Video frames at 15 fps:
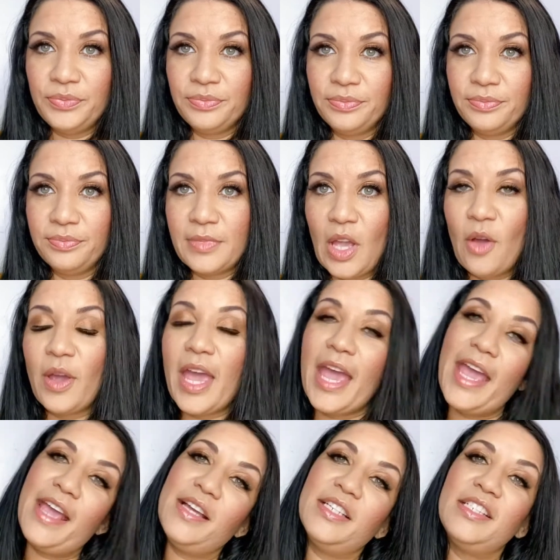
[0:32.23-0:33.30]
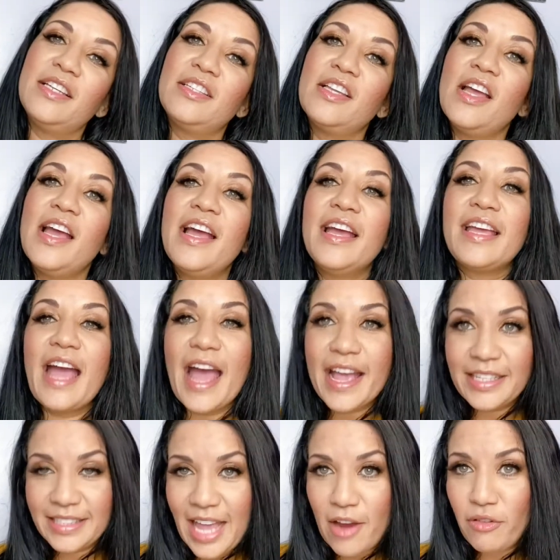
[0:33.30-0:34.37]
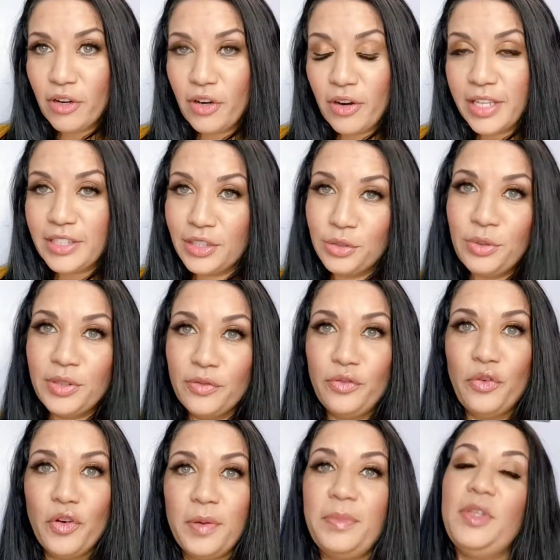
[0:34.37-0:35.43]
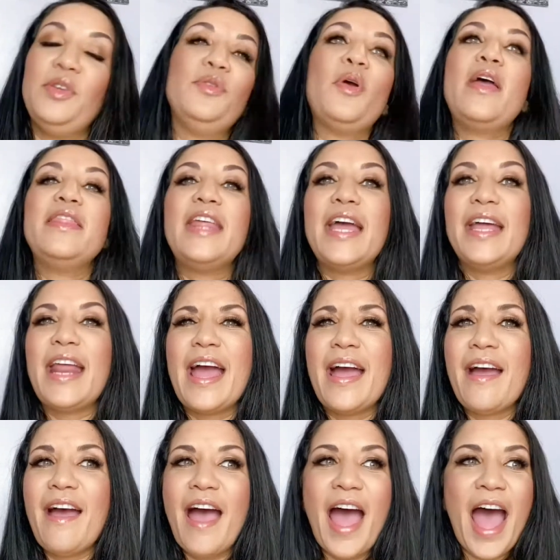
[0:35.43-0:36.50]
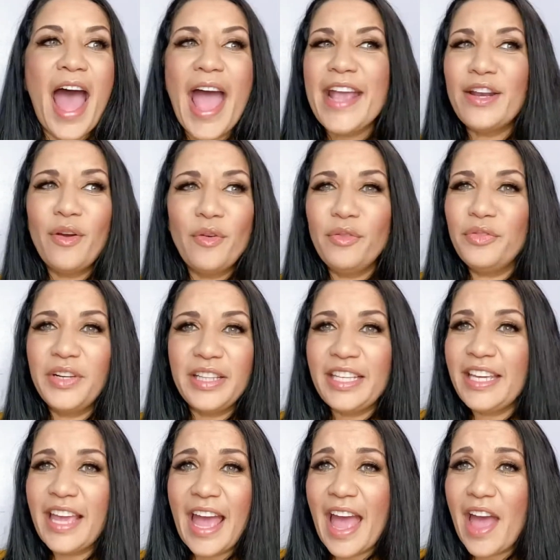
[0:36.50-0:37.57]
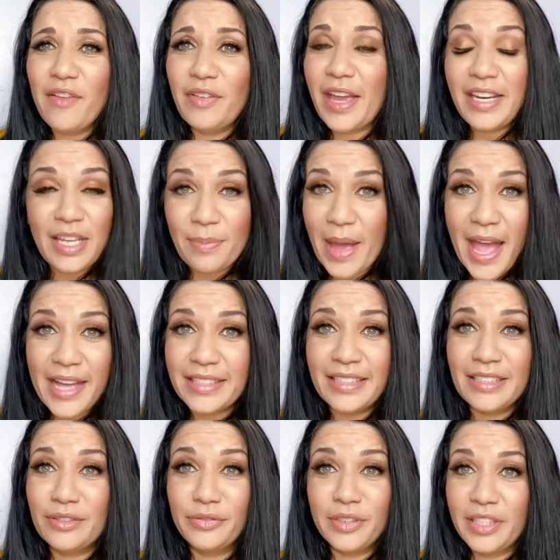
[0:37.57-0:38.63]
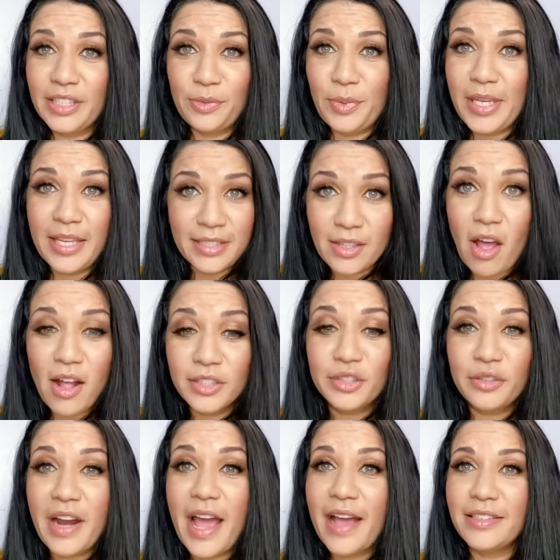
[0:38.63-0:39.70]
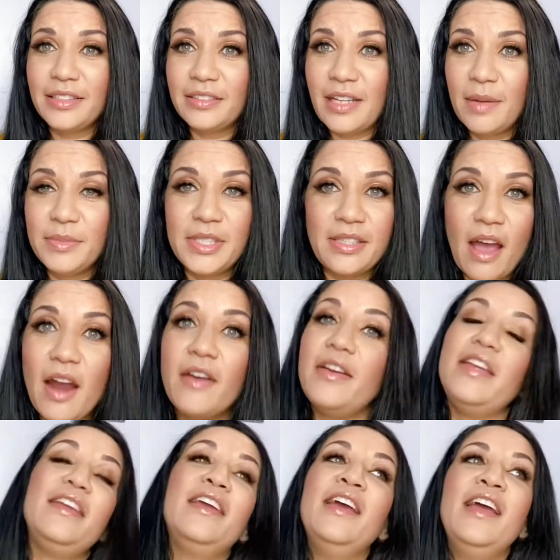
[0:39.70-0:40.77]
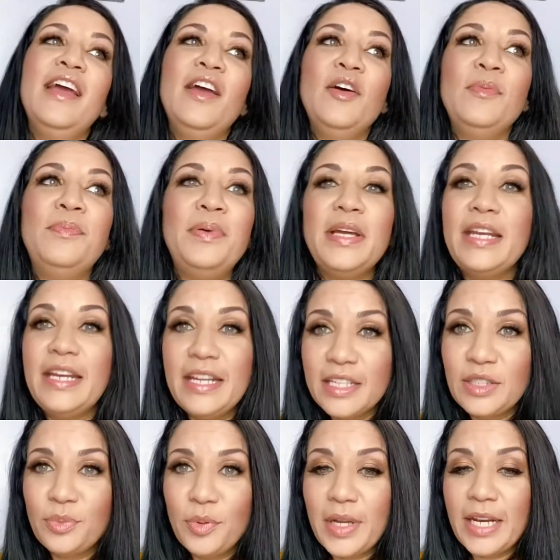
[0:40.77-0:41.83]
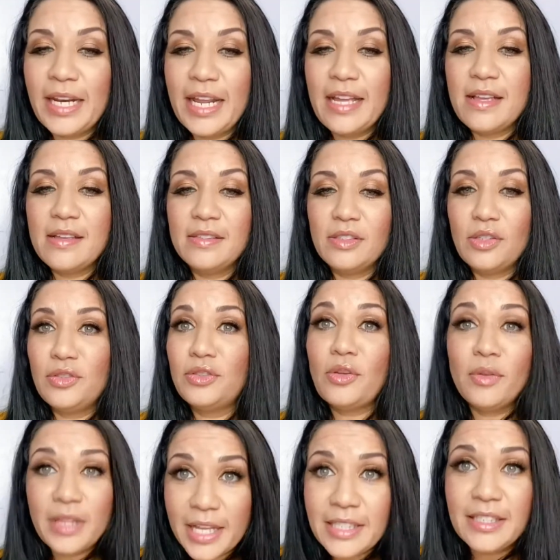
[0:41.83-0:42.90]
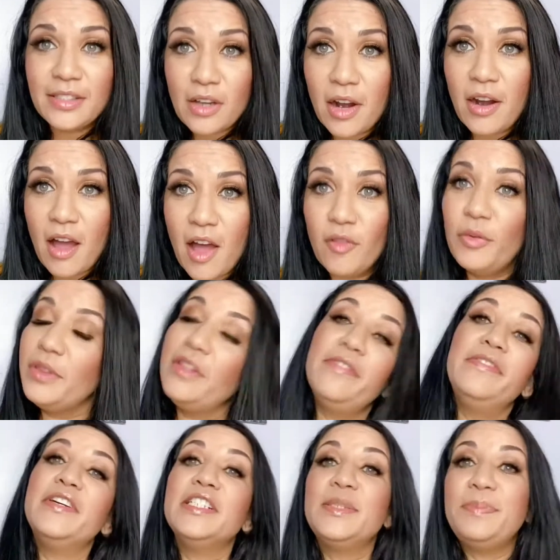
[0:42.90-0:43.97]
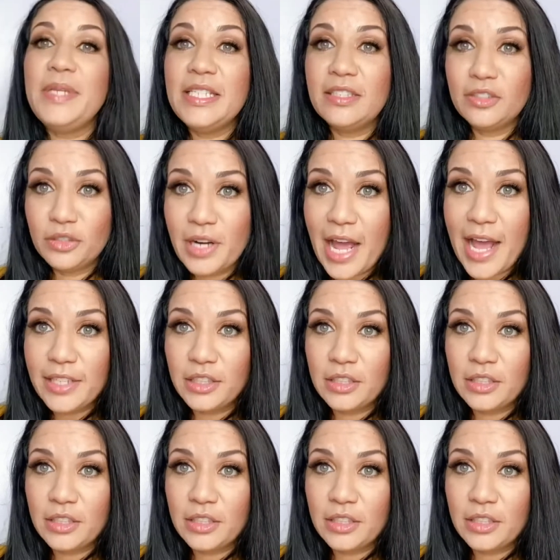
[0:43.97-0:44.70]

Okay, guys, I regret to inform you that I don't really have any passes for this week. It's all trash. I'm sorry, but it is what it is. So let's start off with the first piece of trash.